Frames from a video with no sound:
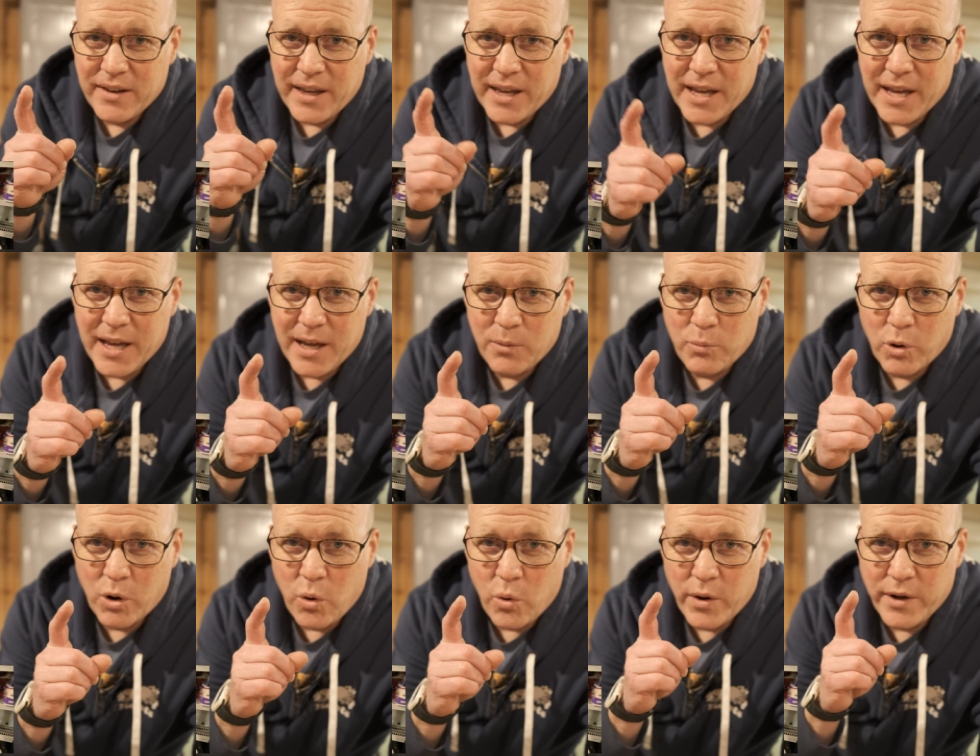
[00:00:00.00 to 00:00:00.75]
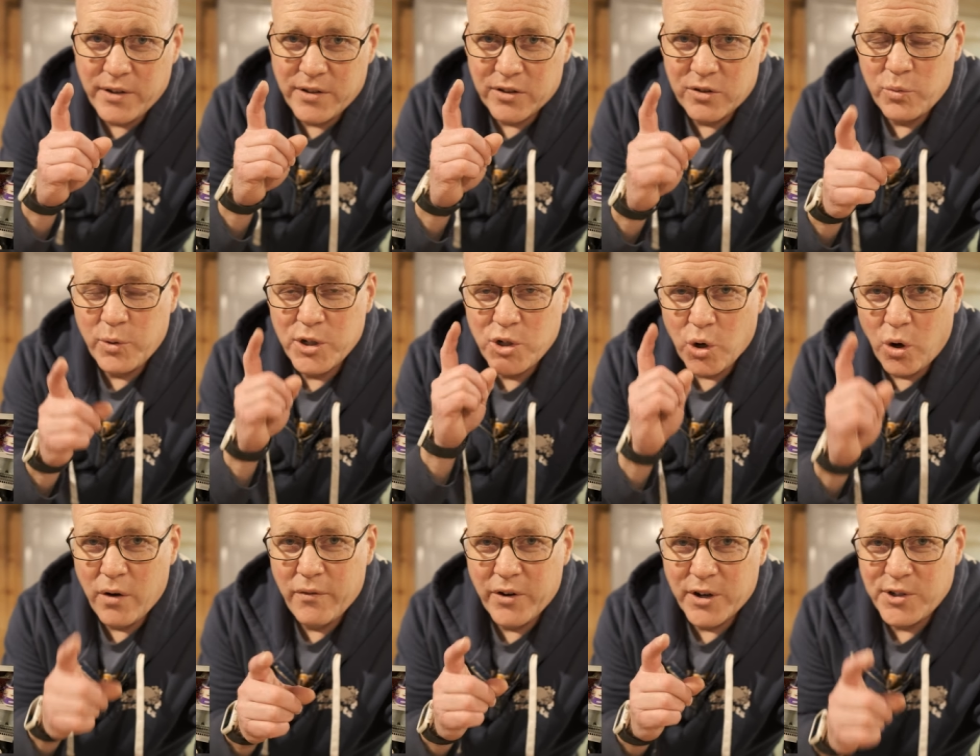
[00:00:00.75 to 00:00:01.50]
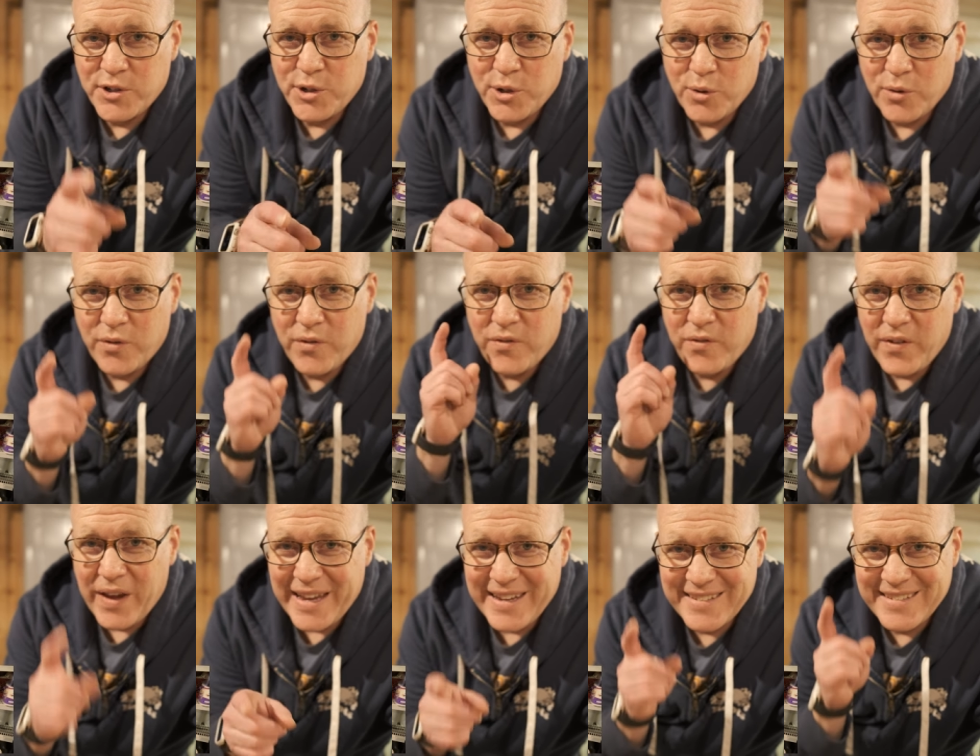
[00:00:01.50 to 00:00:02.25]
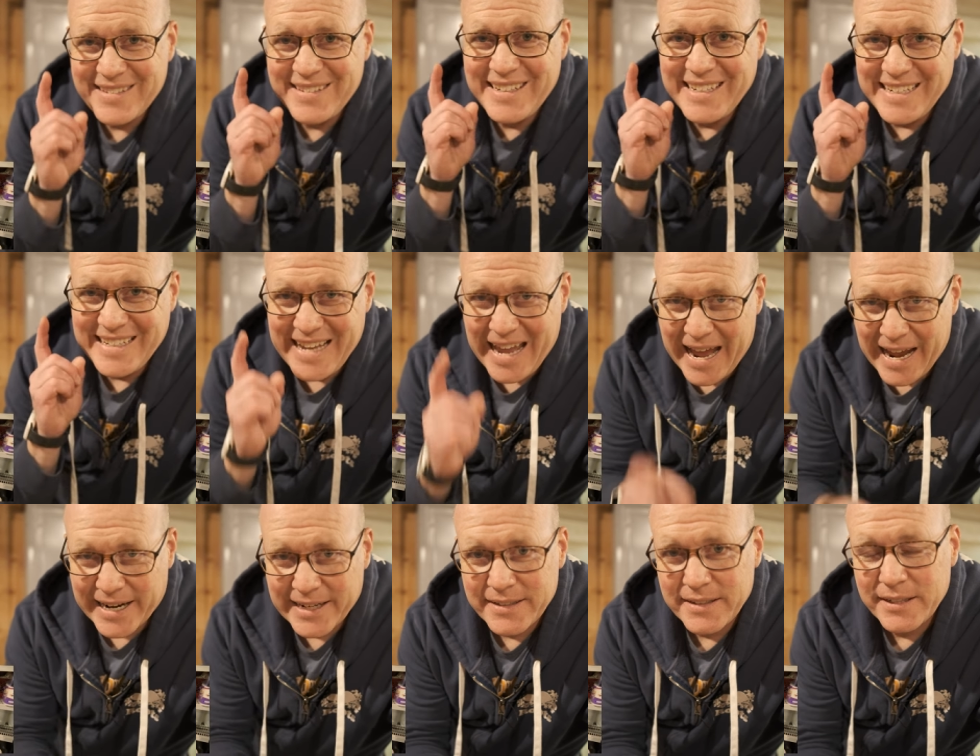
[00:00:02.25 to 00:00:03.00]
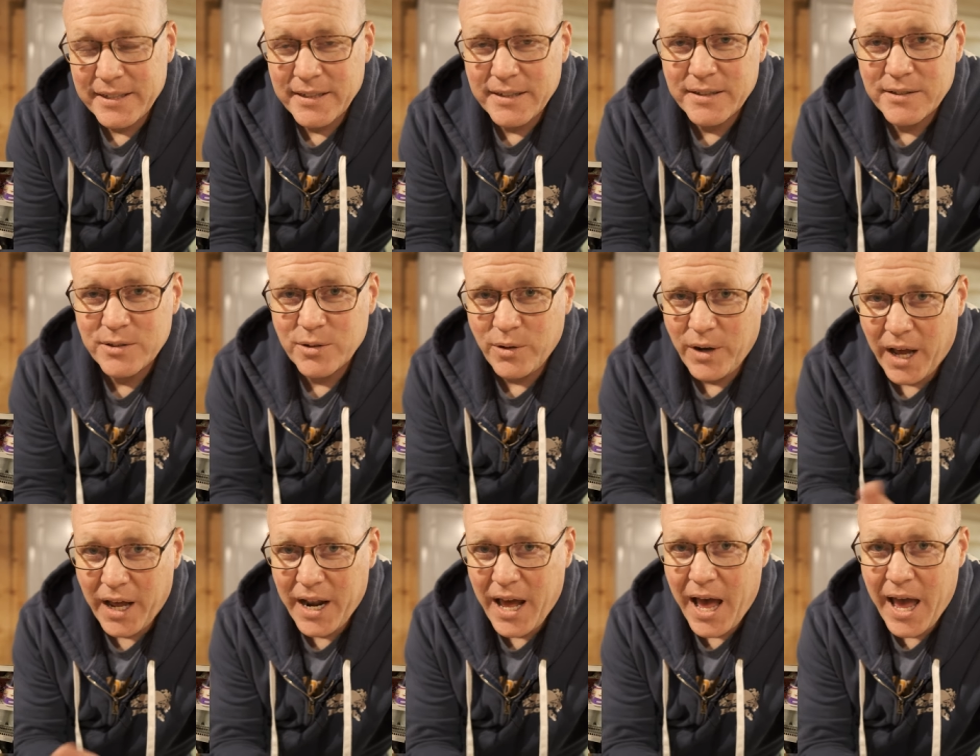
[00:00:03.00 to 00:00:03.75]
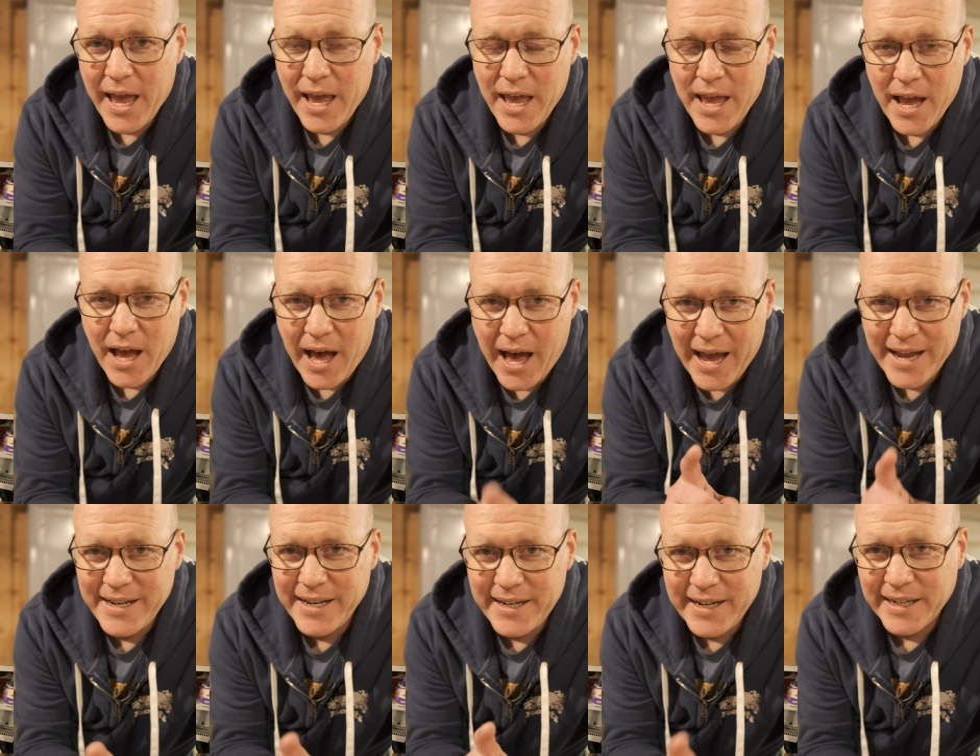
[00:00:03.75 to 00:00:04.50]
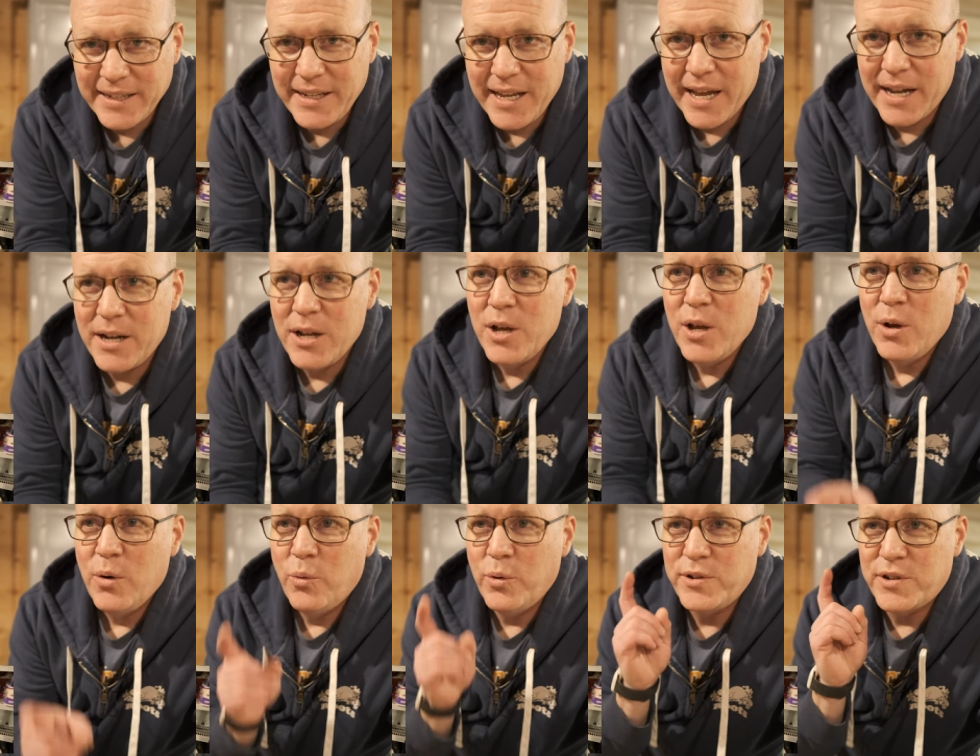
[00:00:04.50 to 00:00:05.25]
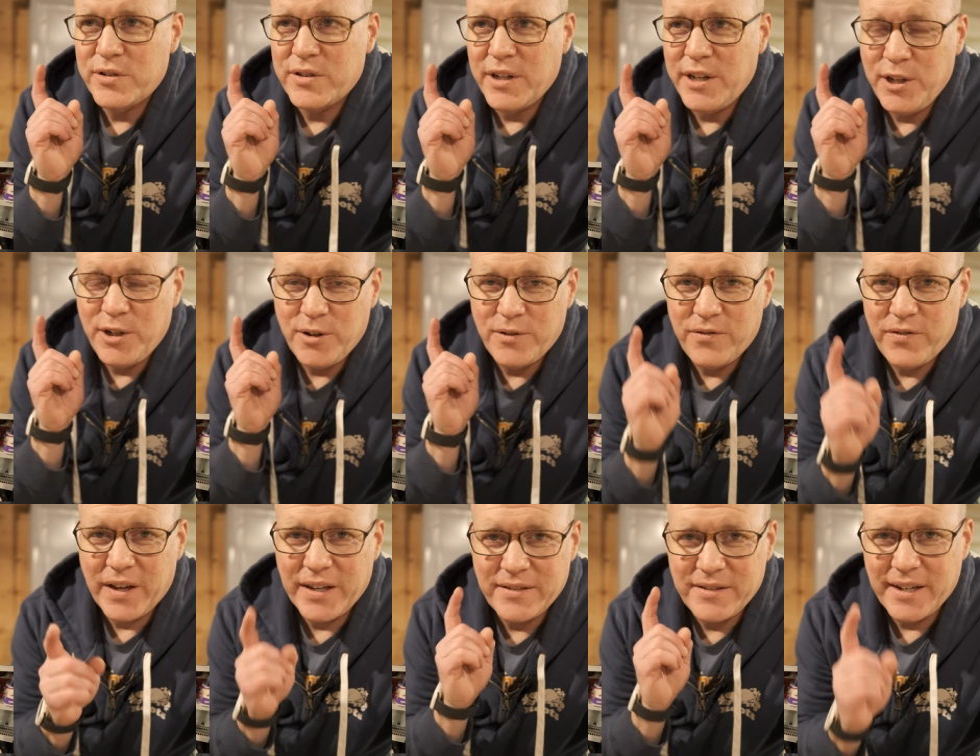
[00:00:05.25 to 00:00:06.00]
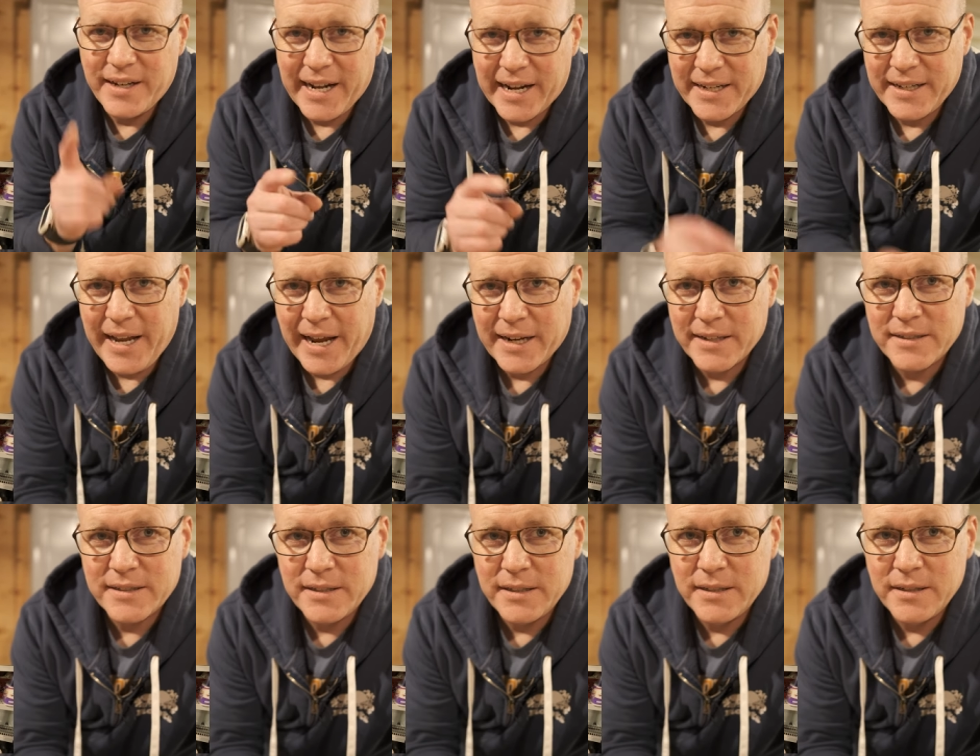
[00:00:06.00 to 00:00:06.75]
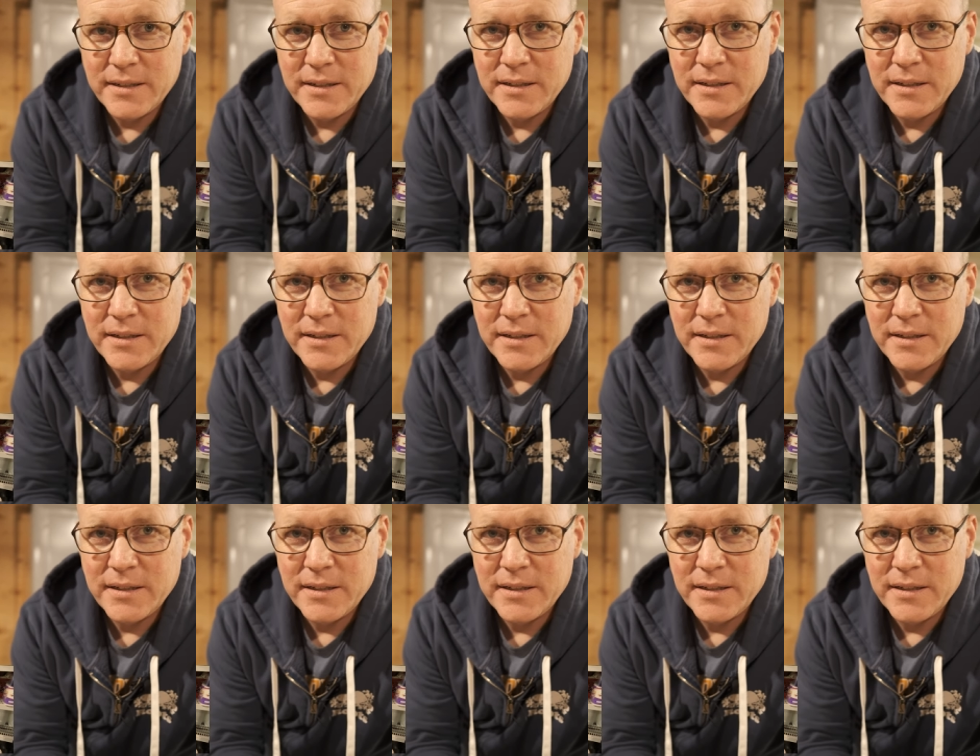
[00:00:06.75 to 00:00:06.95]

and we're going to switch over to face detect. So not eye, eye detect yet, we're just gonna do face detect next.